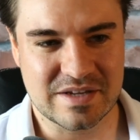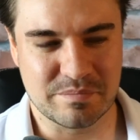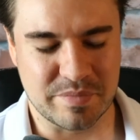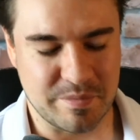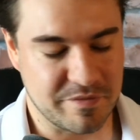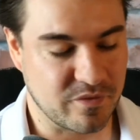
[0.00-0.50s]

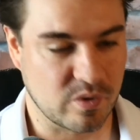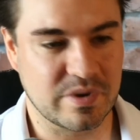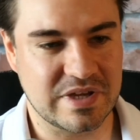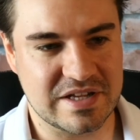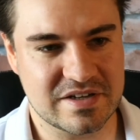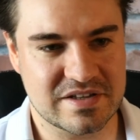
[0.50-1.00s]
But before we
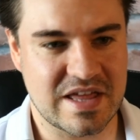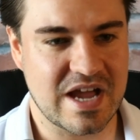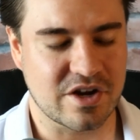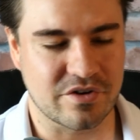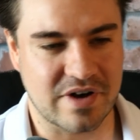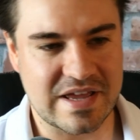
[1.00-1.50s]
get into that,
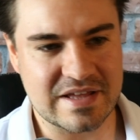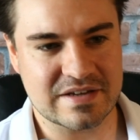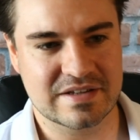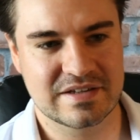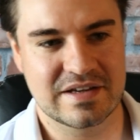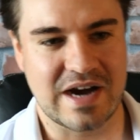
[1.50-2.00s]
Grant
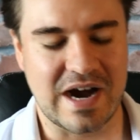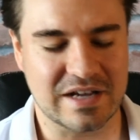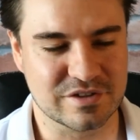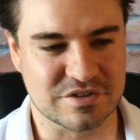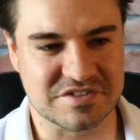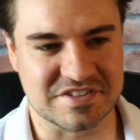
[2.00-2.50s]

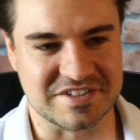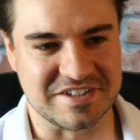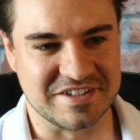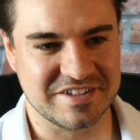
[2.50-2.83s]
Eilertson